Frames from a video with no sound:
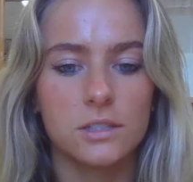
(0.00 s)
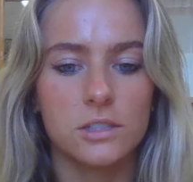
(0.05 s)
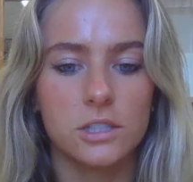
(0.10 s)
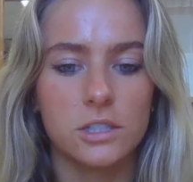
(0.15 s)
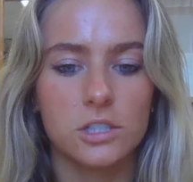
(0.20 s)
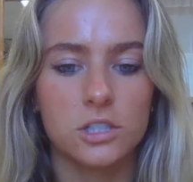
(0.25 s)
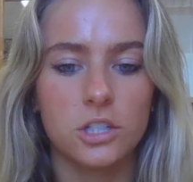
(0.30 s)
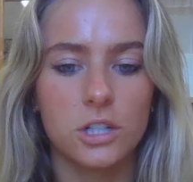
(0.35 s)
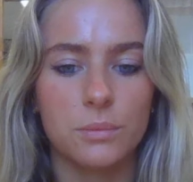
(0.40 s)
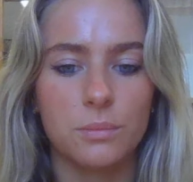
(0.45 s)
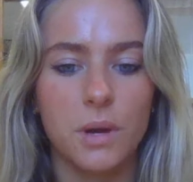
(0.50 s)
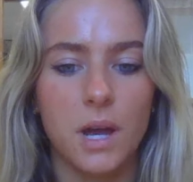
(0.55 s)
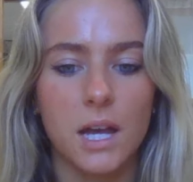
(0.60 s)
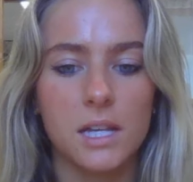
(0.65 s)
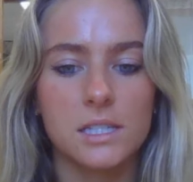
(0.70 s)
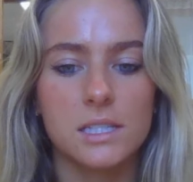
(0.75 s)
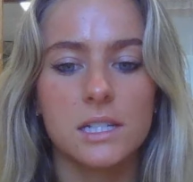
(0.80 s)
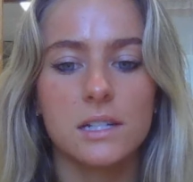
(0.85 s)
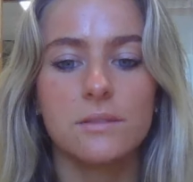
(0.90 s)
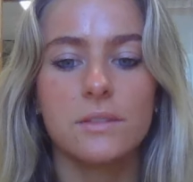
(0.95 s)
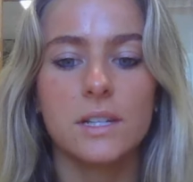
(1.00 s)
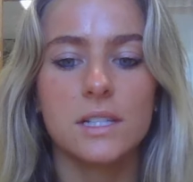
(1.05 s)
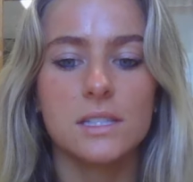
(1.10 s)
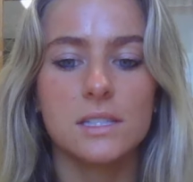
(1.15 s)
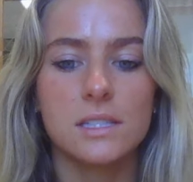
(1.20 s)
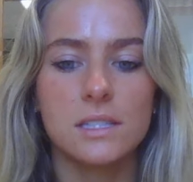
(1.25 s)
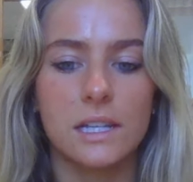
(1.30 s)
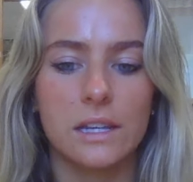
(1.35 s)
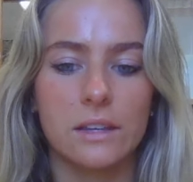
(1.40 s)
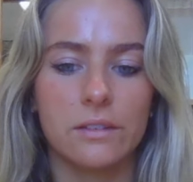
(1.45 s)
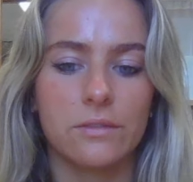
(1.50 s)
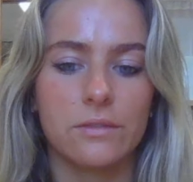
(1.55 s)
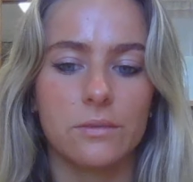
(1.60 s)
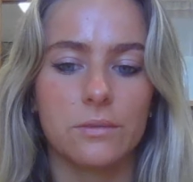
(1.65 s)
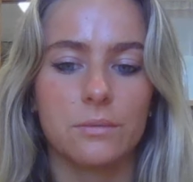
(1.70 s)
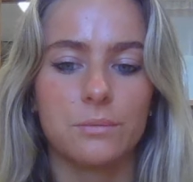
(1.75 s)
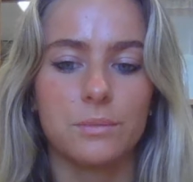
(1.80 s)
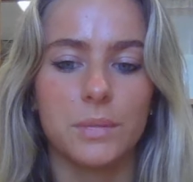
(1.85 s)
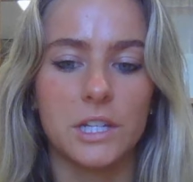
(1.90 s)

to ensure positive and safe